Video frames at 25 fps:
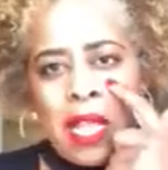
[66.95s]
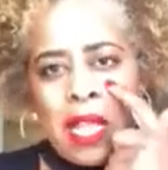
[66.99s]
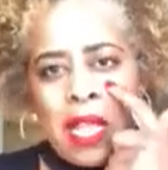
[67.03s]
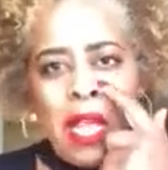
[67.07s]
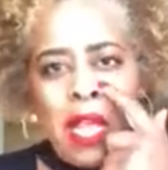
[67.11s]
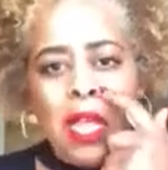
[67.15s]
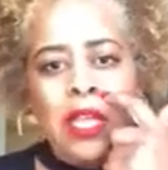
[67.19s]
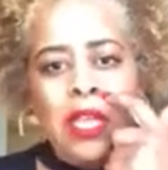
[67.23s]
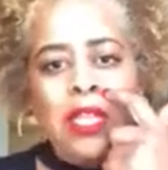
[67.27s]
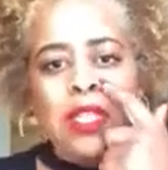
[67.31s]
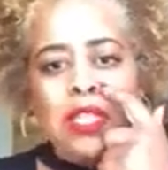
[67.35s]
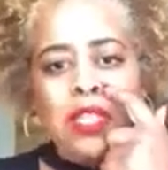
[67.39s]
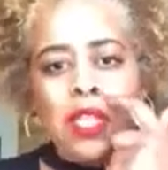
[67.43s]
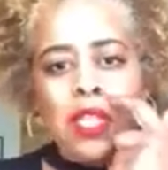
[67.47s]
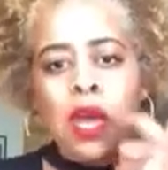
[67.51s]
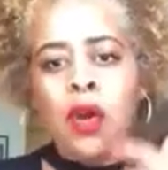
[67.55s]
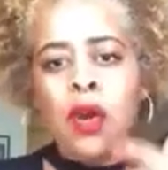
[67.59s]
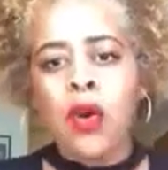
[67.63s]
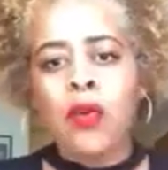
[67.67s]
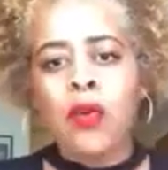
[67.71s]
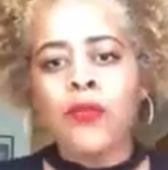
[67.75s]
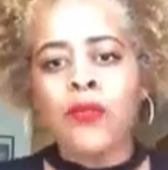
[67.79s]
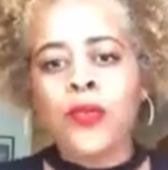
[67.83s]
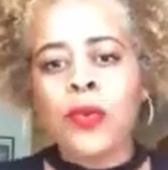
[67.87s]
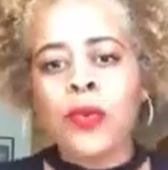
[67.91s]
So
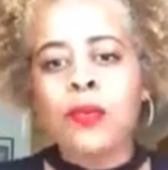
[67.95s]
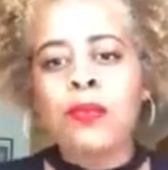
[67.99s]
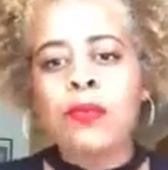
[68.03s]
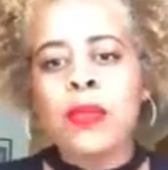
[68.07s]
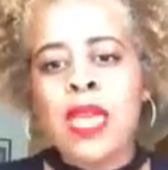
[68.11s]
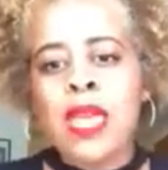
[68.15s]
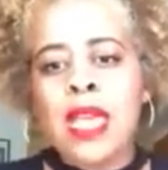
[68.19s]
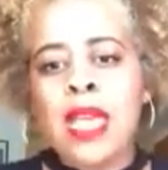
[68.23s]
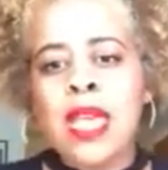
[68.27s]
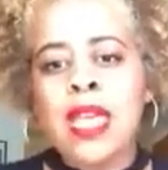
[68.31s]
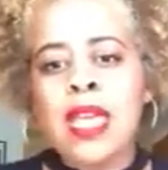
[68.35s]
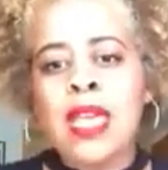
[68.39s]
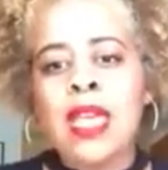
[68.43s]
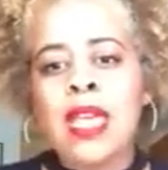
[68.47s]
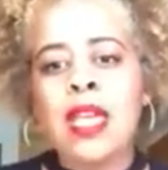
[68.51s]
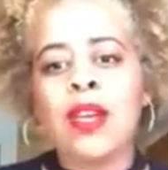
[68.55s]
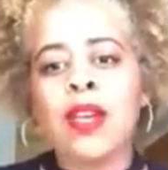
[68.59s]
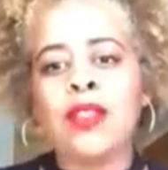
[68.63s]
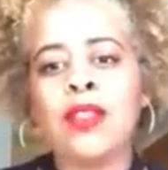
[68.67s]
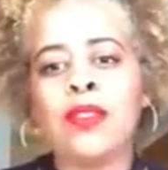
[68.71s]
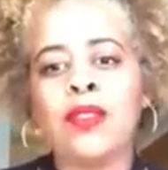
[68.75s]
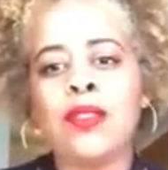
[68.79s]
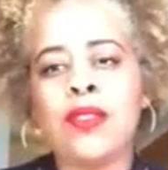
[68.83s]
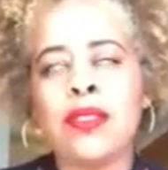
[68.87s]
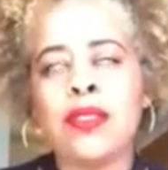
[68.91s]
for me,
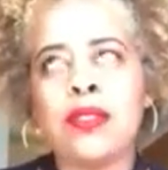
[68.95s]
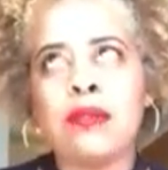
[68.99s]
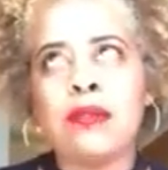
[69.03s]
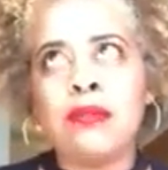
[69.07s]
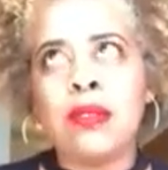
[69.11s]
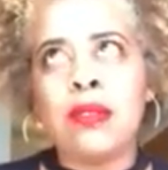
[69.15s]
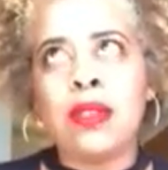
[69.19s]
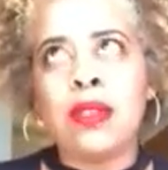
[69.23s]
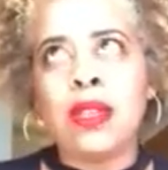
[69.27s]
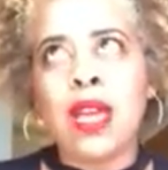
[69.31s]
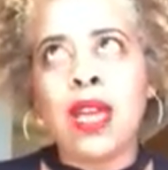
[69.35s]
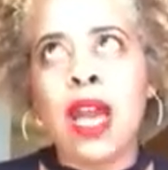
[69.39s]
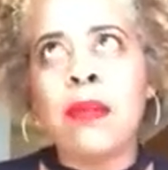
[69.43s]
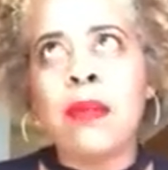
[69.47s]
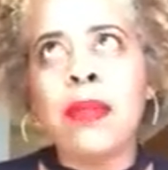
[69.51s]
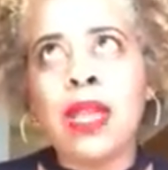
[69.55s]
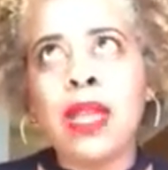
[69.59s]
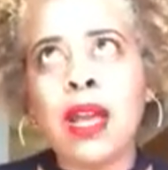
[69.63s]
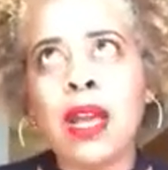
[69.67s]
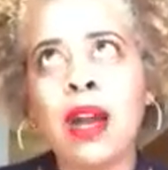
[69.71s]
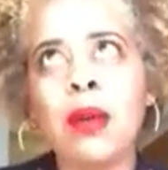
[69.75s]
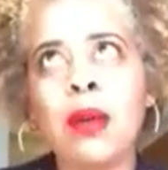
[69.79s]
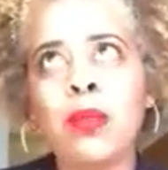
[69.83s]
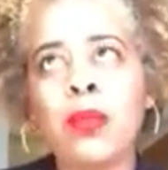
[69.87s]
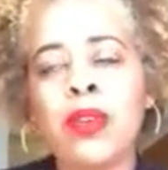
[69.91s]
coming
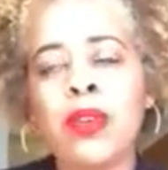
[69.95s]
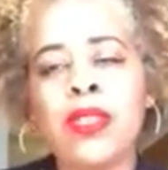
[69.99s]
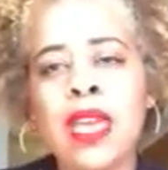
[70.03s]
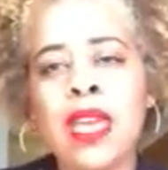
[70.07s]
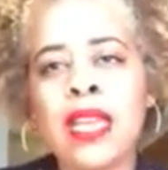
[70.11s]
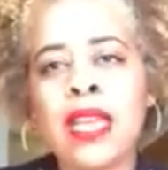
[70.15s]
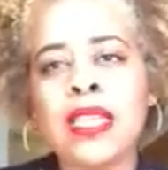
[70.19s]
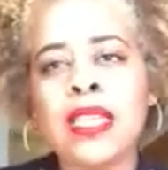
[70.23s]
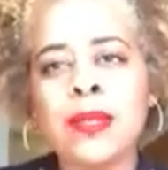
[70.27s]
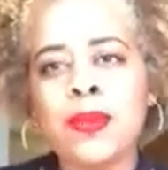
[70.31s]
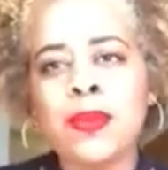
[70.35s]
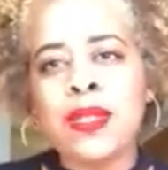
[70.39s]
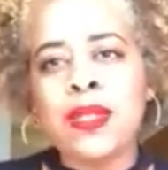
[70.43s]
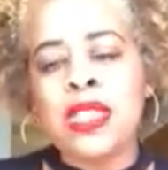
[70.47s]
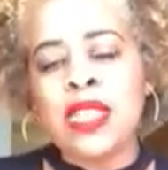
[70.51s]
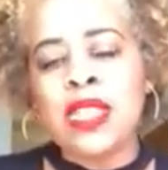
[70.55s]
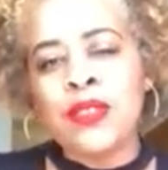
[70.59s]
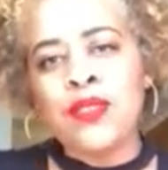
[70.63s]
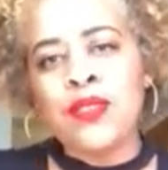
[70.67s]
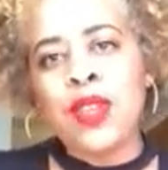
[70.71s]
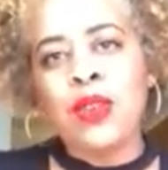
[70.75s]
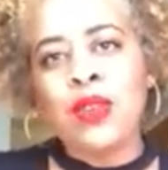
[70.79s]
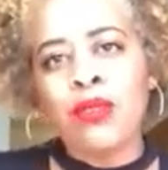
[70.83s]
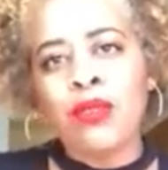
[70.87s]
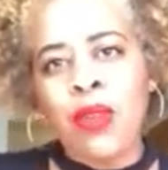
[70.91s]
up with a
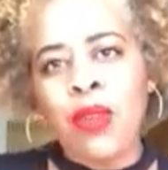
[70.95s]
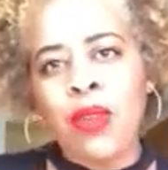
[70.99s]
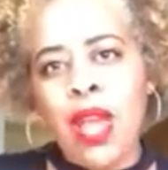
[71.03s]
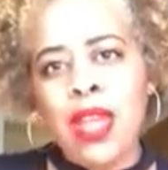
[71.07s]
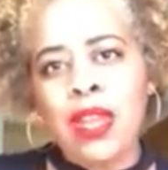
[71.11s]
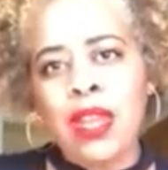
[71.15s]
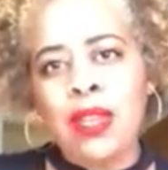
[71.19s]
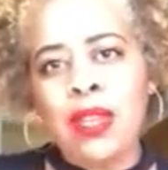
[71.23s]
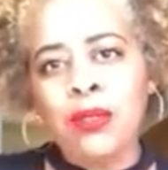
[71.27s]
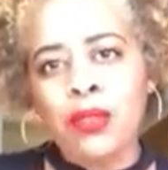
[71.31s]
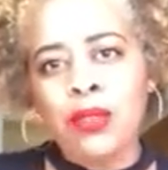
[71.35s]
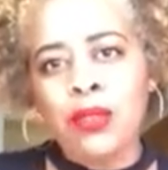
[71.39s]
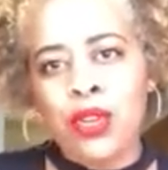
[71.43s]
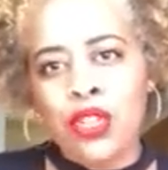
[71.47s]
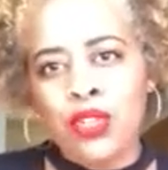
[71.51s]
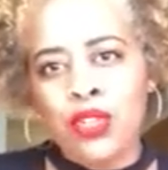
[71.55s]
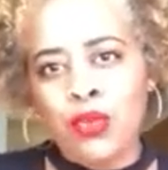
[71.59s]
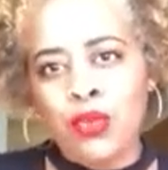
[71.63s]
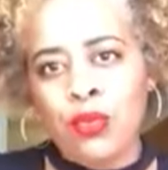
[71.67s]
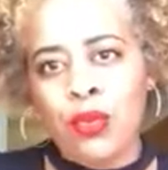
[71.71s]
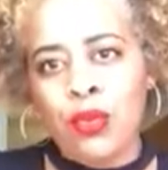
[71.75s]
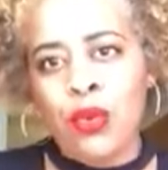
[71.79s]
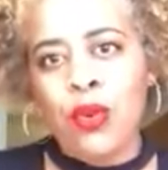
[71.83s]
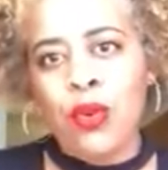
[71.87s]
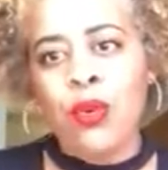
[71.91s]
specific writing
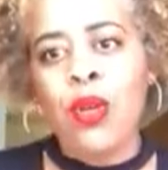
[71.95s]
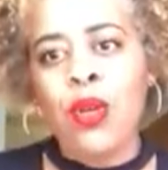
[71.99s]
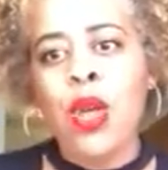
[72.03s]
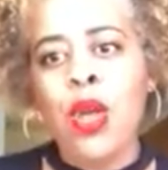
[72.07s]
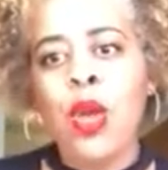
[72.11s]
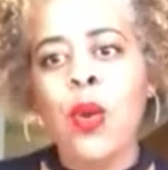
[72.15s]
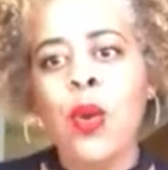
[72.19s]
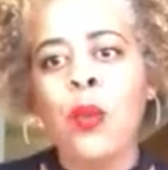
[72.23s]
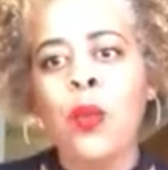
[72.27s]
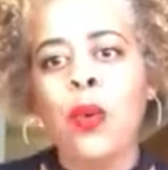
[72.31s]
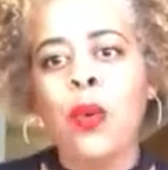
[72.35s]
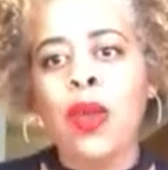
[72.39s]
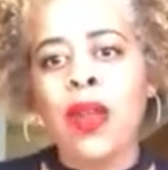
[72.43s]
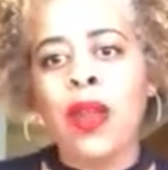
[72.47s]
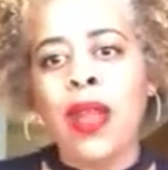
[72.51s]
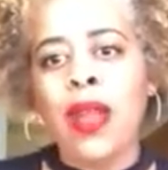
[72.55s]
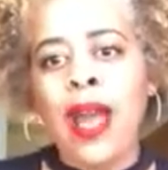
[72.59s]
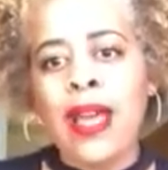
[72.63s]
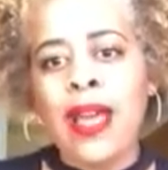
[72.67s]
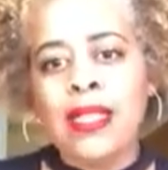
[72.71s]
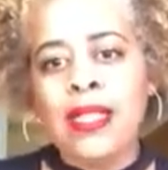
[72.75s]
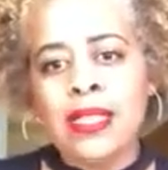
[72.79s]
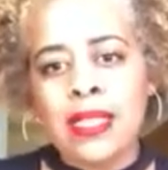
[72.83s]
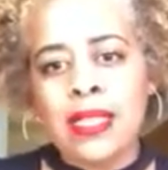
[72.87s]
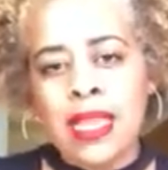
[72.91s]
ritual where I
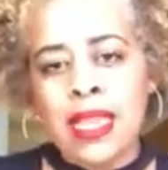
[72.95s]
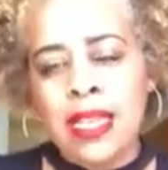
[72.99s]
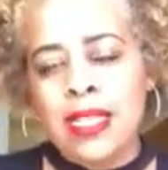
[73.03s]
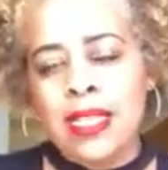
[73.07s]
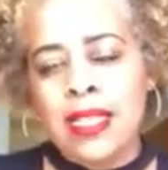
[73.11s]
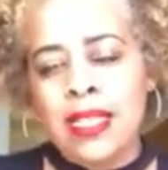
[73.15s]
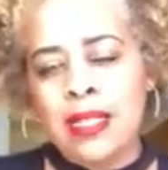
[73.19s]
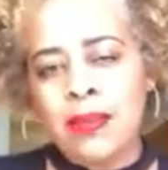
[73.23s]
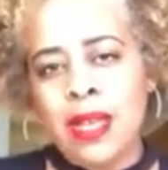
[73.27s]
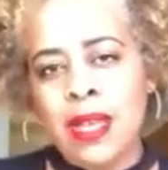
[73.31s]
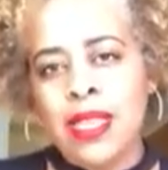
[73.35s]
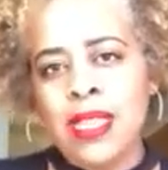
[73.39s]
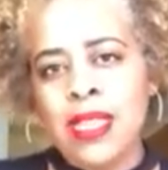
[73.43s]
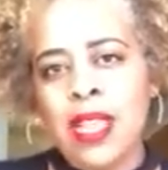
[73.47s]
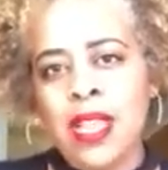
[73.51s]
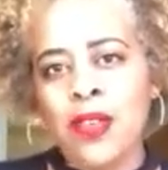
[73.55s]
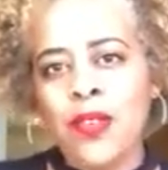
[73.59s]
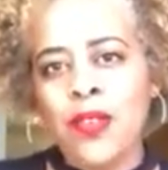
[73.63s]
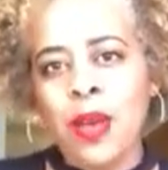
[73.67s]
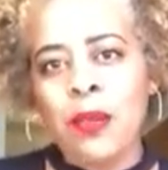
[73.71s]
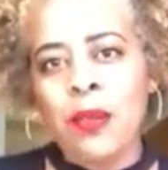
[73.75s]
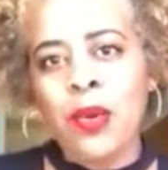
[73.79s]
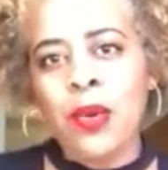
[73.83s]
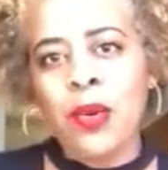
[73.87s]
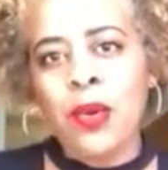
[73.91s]
say to myself,
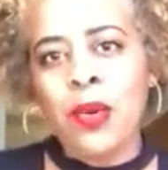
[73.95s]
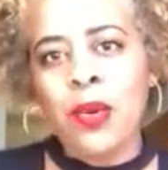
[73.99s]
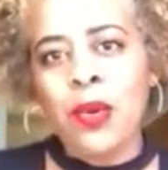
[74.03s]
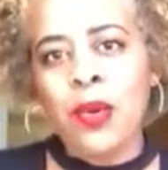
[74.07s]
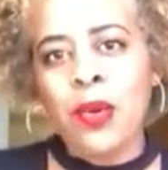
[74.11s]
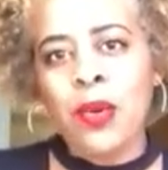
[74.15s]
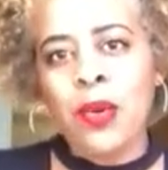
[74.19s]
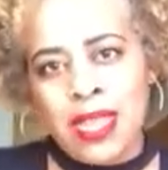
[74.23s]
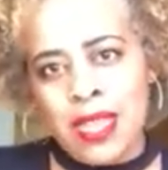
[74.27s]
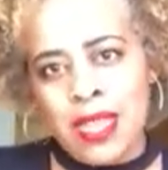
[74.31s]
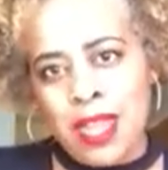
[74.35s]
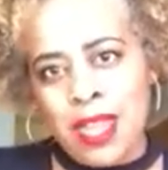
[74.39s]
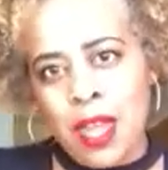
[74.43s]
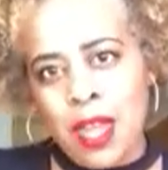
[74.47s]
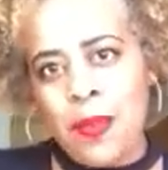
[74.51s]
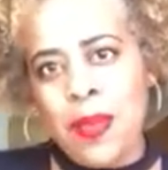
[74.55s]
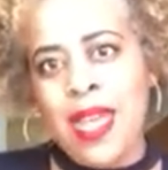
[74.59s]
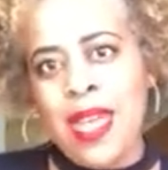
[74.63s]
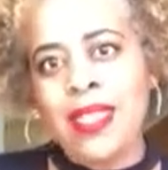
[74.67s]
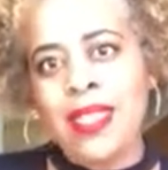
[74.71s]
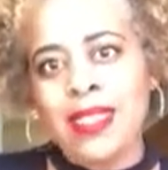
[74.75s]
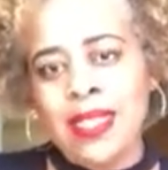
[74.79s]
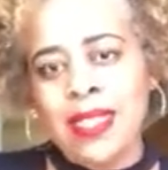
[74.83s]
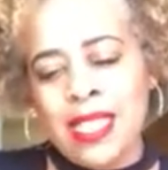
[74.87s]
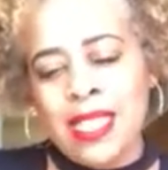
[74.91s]
I'm going to get up at
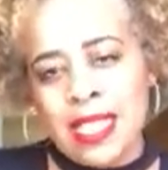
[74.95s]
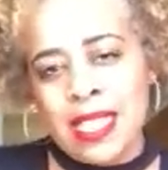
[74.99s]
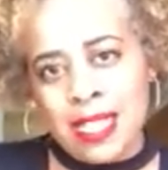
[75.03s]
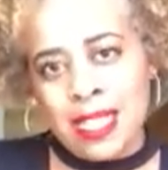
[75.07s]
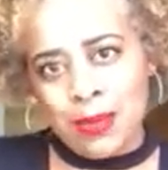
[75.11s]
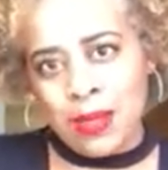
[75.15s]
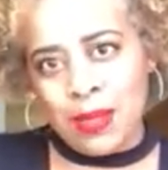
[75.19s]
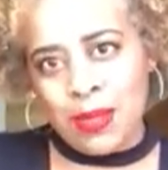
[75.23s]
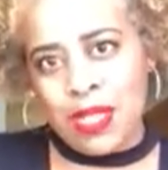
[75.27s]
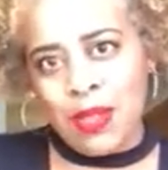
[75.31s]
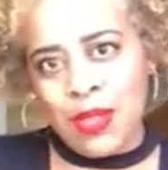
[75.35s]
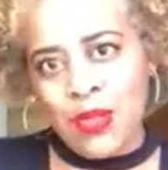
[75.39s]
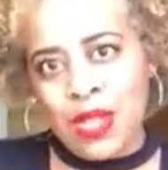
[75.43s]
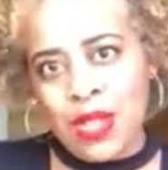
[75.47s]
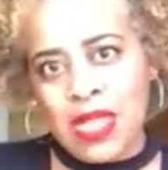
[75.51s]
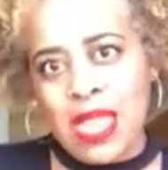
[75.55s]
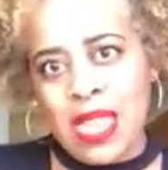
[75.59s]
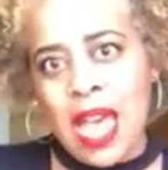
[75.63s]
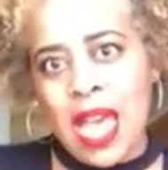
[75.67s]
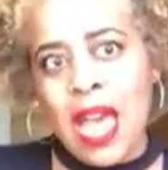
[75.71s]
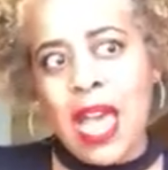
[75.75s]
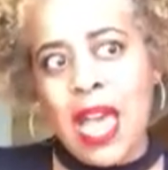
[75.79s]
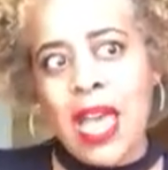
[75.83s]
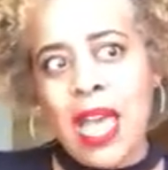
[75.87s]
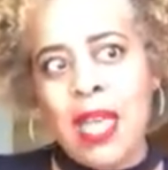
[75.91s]
this specific
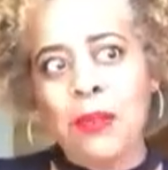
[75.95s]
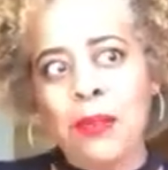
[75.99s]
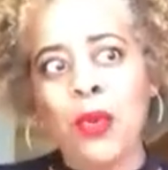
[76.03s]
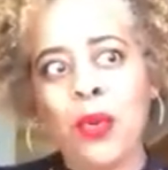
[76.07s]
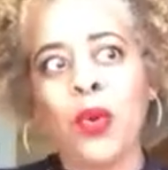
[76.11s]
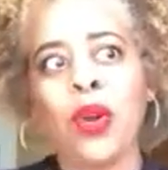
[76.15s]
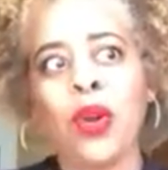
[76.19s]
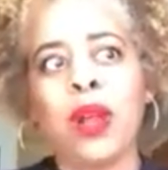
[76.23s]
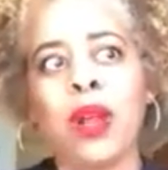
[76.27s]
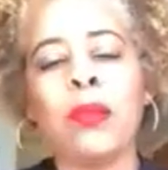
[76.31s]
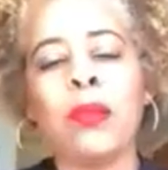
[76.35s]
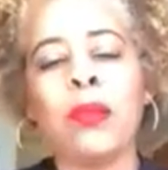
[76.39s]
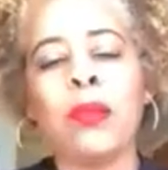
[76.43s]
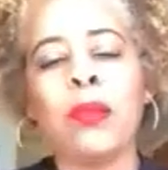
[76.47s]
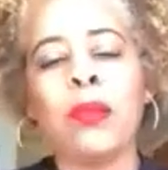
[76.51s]
time, or I'm